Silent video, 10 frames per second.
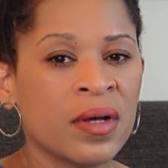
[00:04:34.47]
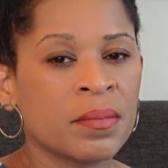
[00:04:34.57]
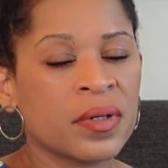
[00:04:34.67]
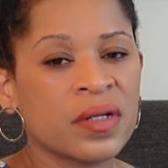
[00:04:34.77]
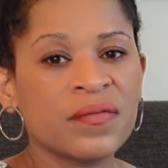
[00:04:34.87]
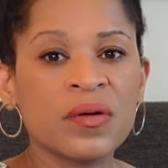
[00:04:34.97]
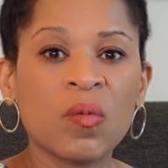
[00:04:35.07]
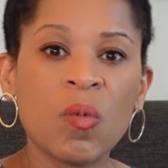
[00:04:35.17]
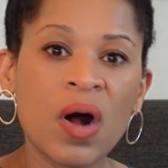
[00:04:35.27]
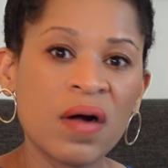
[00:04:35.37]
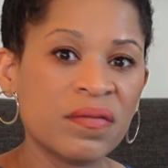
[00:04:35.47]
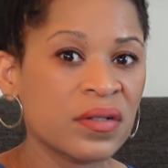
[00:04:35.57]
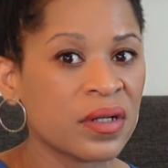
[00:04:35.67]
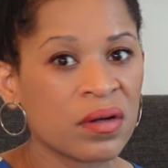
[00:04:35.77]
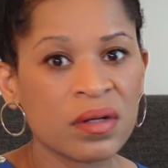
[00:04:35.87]
But if you're
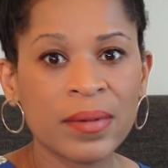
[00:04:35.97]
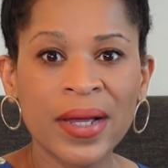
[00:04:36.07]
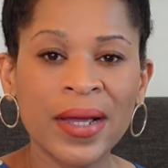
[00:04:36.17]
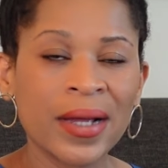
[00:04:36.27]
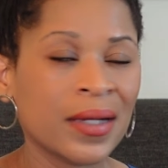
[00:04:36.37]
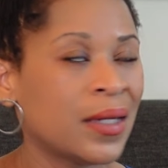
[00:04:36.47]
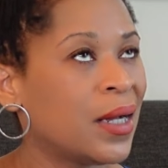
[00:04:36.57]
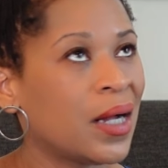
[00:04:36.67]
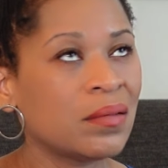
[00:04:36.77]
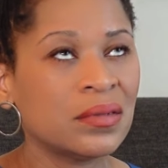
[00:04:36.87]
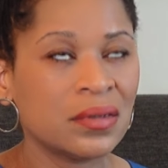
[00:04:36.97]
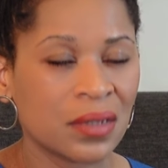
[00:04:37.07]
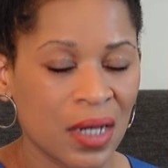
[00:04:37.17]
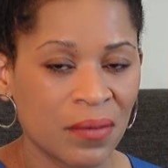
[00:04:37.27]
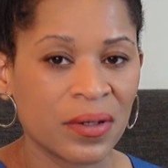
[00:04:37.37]
waffling on a bag, I would
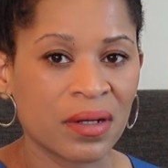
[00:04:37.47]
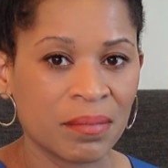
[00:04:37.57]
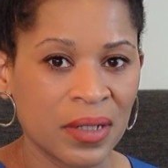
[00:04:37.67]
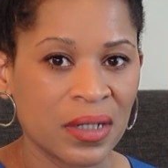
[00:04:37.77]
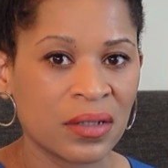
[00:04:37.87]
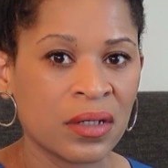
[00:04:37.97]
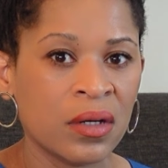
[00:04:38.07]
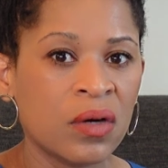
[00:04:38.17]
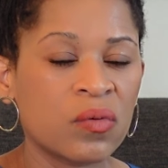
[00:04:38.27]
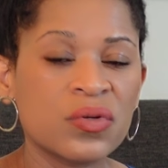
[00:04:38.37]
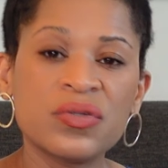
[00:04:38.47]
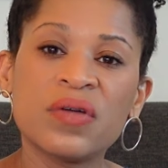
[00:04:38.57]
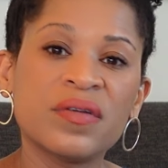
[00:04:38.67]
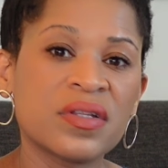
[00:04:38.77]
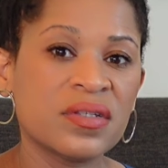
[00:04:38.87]
not recommend
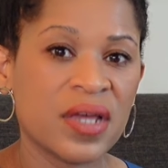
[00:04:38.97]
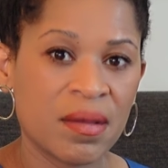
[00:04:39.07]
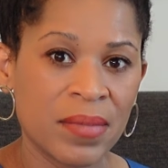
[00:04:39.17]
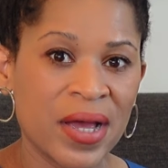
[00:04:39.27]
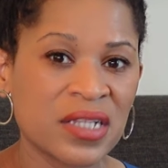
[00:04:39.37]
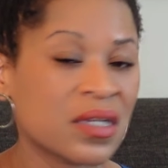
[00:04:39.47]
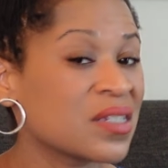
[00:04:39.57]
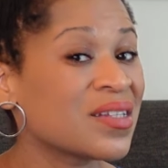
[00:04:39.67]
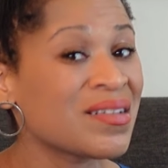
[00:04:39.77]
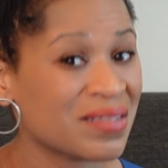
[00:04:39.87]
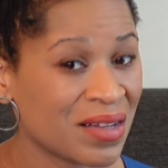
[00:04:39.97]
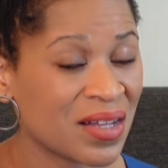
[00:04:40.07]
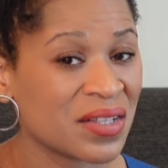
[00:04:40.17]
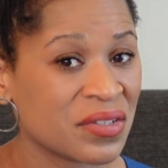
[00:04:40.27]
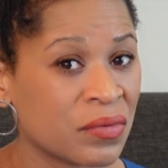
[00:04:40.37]
reserving these handbags, because that's the
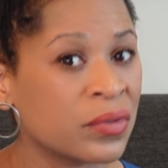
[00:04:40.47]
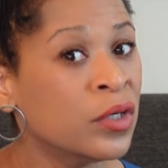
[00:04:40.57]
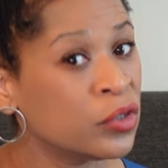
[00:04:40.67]
hustle.